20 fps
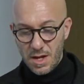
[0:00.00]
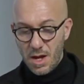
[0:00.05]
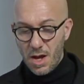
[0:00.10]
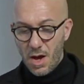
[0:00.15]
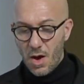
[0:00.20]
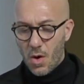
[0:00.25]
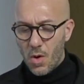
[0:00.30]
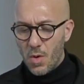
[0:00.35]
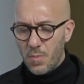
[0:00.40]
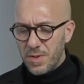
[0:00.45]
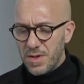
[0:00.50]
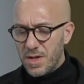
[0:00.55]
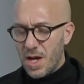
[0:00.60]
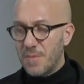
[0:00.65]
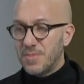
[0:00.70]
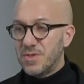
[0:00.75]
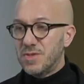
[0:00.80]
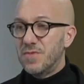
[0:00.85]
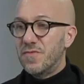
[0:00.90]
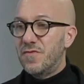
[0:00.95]
open up
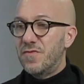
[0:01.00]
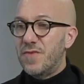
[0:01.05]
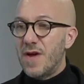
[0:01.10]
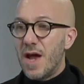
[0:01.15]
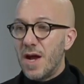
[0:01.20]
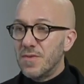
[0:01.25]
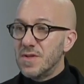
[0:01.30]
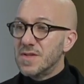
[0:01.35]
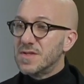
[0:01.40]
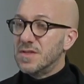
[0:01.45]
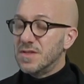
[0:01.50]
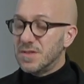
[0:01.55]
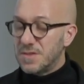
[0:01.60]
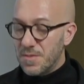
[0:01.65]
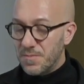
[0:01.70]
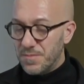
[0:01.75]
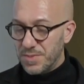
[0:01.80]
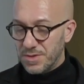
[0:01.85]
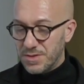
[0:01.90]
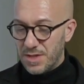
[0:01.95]
to various
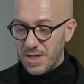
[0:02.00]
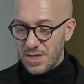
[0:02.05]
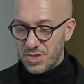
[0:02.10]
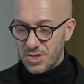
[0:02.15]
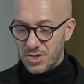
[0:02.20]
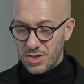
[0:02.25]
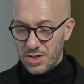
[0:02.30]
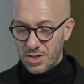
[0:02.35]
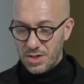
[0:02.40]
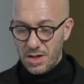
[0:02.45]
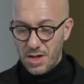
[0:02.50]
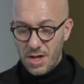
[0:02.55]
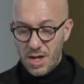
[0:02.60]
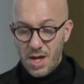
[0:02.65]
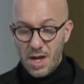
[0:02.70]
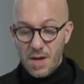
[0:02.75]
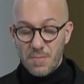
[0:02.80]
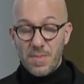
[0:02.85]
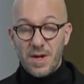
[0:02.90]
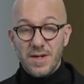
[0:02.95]
interpretations,
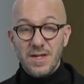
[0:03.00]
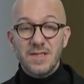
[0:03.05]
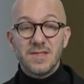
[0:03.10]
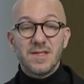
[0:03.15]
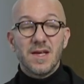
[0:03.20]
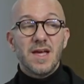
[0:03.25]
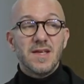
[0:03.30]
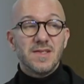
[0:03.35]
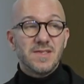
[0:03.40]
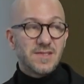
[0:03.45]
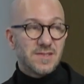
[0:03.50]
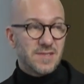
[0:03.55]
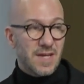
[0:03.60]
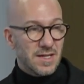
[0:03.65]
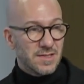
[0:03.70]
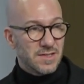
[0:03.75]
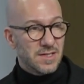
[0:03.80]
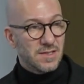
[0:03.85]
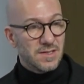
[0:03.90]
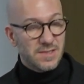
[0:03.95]
but its
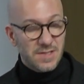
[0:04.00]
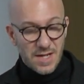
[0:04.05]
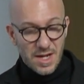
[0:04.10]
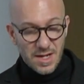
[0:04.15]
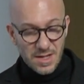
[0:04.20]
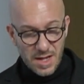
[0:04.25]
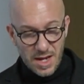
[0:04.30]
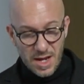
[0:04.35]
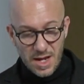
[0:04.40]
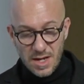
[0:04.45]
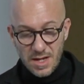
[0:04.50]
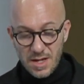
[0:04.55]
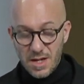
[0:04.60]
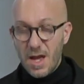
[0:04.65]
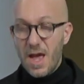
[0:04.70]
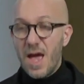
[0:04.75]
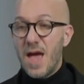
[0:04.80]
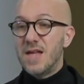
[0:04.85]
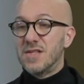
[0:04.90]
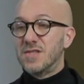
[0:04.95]
aesthetic DNA
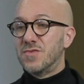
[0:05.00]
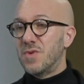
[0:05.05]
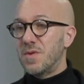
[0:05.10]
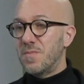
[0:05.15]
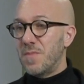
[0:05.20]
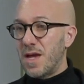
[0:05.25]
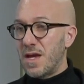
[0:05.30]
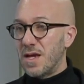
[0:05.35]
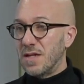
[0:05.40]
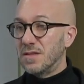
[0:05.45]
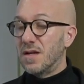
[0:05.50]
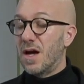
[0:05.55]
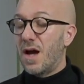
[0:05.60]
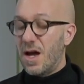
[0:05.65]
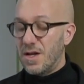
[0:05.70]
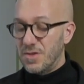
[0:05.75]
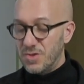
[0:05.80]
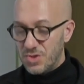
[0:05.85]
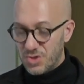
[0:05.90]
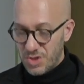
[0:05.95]
has remained
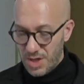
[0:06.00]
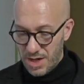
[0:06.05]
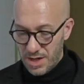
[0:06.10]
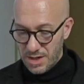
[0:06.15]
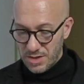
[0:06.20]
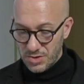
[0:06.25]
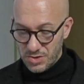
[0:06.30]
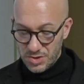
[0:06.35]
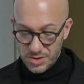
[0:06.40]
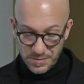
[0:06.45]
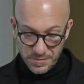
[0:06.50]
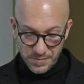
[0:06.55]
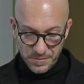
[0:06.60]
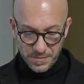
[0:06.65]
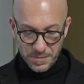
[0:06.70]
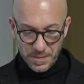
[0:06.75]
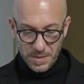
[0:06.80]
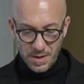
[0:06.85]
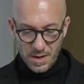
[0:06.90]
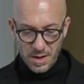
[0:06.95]
unchanged.
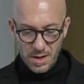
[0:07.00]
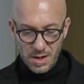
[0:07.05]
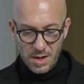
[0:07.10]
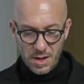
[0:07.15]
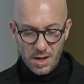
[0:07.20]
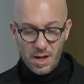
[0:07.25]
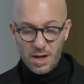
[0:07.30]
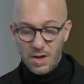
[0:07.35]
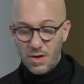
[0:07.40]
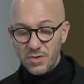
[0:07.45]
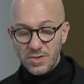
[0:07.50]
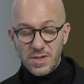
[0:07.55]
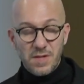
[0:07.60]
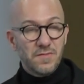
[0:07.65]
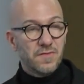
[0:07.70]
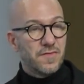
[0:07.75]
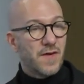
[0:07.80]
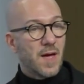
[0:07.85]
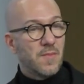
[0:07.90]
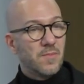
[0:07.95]
Loden
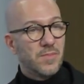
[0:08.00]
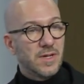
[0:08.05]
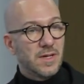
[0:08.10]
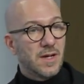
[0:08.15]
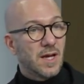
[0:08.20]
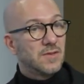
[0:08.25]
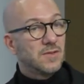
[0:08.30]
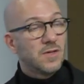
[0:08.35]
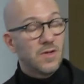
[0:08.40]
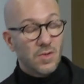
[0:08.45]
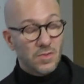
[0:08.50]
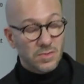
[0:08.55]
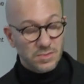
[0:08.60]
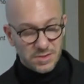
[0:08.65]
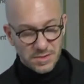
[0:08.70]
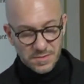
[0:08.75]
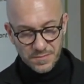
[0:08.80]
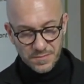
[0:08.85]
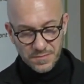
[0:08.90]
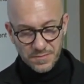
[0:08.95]
fabric and coat
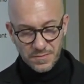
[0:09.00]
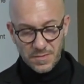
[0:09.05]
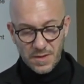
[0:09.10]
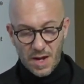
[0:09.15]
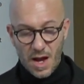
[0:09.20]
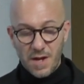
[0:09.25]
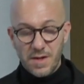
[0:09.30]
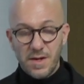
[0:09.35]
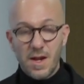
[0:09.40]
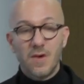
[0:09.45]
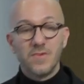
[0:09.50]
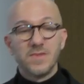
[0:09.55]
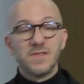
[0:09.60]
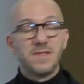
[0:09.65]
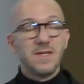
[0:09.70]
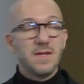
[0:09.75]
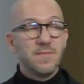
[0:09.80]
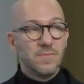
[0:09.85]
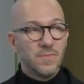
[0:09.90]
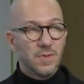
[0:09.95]
are now
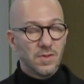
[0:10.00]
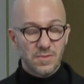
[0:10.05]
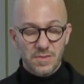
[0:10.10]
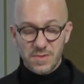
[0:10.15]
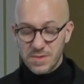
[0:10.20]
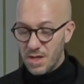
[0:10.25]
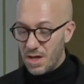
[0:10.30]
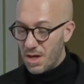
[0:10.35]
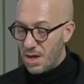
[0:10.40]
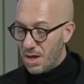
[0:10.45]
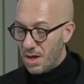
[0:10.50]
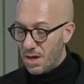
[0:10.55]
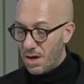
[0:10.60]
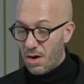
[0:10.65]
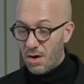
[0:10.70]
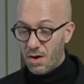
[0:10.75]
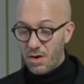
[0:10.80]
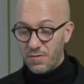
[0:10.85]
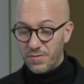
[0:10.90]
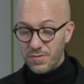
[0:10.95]
symbols
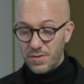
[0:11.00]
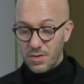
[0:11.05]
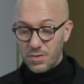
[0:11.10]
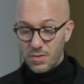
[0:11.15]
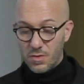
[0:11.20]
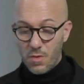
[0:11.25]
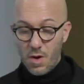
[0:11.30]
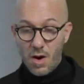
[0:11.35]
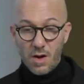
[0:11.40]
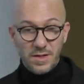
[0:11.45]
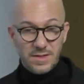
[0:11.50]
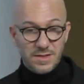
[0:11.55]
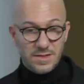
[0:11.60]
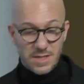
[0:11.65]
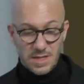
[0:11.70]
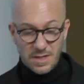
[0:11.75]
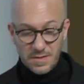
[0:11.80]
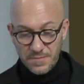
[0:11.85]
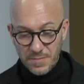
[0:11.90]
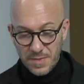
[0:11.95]
of quality,
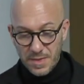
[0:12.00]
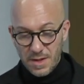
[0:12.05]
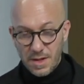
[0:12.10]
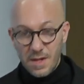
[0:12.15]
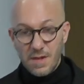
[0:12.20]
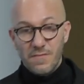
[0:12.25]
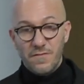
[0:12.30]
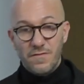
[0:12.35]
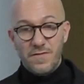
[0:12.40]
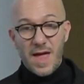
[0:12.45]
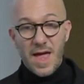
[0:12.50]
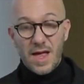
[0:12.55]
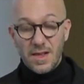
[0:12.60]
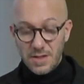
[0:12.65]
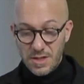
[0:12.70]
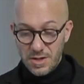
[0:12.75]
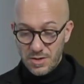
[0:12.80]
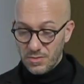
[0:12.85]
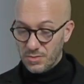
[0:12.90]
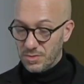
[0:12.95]

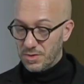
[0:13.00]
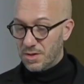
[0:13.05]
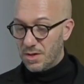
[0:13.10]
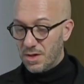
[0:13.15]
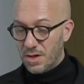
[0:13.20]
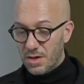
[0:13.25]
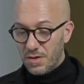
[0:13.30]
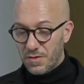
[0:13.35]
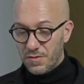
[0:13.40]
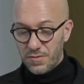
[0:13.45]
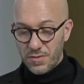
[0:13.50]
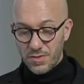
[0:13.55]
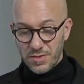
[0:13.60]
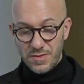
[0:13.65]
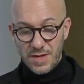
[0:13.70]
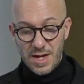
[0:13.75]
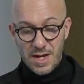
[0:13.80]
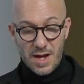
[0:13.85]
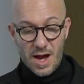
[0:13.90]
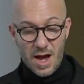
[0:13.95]
valued for
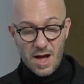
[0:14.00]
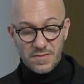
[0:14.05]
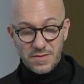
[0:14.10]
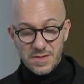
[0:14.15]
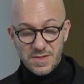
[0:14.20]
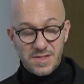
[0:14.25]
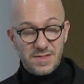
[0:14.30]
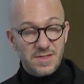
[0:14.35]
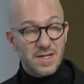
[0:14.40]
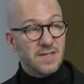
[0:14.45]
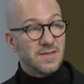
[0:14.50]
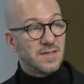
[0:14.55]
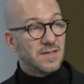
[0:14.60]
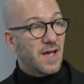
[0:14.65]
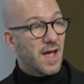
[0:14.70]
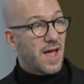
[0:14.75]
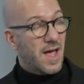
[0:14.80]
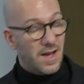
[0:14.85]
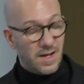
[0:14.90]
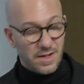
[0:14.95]
their understated
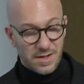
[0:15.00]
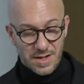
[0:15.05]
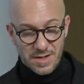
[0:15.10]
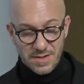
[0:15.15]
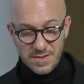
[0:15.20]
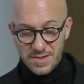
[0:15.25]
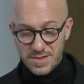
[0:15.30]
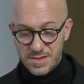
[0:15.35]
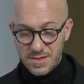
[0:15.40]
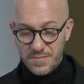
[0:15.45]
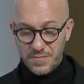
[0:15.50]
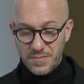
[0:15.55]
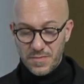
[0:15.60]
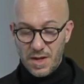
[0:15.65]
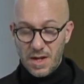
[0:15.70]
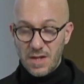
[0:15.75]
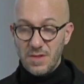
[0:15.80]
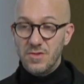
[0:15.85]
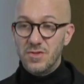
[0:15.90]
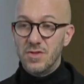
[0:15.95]
elegance,
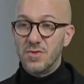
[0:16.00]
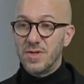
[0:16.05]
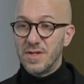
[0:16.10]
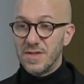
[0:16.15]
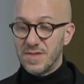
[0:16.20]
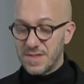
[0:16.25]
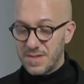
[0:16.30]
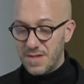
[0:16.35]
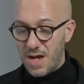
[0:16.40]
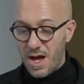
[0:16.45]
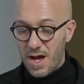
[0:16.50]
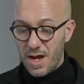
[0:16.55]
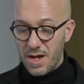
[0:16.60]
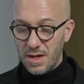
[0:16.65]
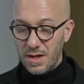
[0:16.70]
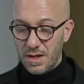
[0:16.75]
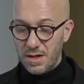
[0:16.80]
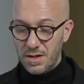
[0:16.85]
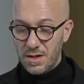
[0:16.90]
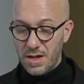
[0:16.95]
enduring style,
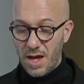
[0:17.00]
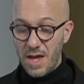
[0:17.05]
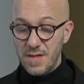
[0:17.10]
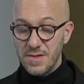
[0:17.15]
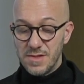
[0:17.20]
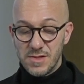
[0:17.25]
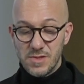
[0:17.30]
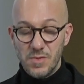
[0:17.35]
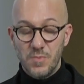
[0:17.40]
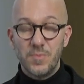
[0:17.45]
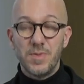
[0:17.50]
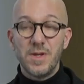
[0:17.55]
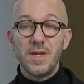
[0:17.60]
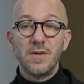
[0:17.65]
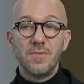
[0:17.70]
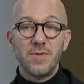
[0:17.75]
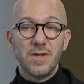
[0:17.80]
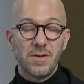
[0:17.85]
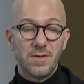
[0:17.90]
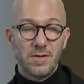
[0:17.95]
and
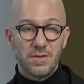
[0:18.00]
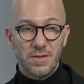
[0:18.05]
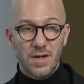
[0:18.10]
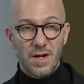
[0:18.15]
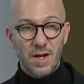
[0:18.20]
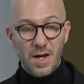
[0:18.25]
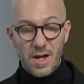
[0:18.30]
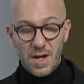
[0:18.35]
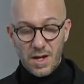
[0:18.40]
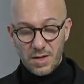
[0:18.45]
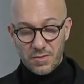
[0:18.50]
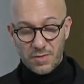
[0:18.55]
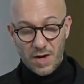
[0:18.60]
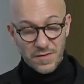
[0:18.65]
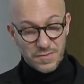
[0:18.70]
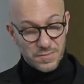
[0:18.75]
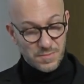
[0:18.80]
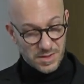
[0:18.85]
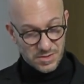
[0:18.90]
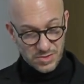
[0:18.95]
superior
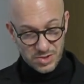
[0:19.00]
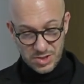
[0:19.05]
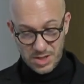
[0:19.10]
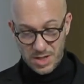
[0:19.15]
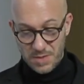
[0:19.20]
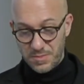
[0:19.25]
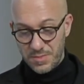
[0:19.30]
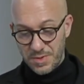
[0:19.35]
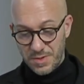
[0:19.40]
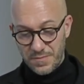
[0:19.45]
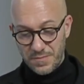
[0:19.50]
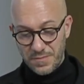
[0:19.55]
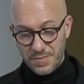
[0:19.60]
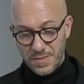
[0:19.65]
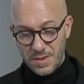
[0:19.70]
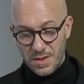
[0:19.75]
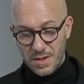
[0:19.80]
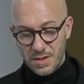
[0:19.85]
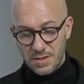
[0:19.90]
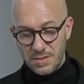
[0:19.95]
craftsmanship.
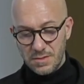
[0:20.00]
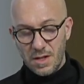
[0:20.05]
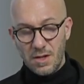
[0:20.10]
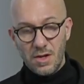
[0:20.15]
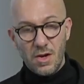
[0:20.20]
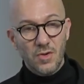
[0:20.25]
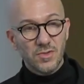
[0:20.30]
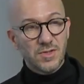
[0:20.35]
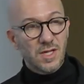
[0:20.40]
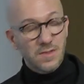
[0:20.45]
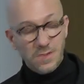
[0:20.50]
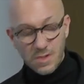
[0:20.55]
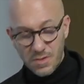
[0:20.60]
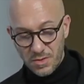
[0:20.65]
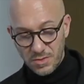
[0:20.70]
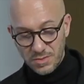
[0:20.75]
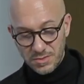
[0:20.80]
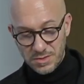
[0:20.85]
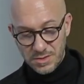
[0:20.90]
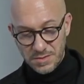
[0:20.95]
The Loden
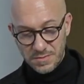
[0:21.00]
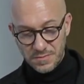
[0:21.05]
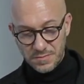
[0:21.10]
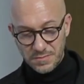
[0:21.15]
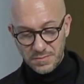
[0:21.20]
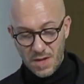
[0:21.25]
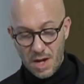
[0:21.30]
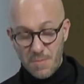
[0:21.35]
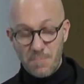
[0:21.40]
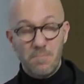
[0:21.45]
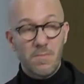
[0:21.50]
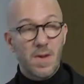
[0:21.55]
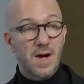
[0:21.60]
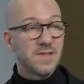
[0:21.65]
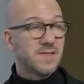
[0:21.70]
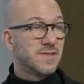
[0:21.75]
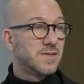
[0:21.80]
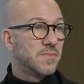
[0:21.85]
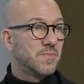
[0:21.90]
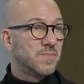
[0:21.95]
coat, a
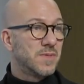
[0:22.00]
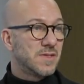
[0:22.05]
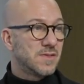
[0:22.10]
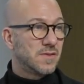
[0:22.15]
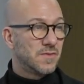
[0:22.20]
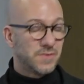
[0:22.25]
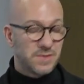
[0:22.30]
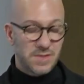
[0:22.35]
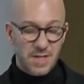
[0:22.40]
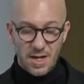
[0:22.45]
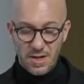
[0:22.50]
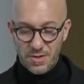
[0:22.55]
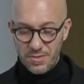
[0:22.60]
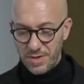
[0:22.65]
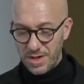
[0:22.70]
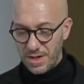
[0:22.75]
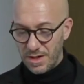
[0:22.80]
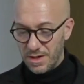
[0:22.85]
masterpiece of tailoring,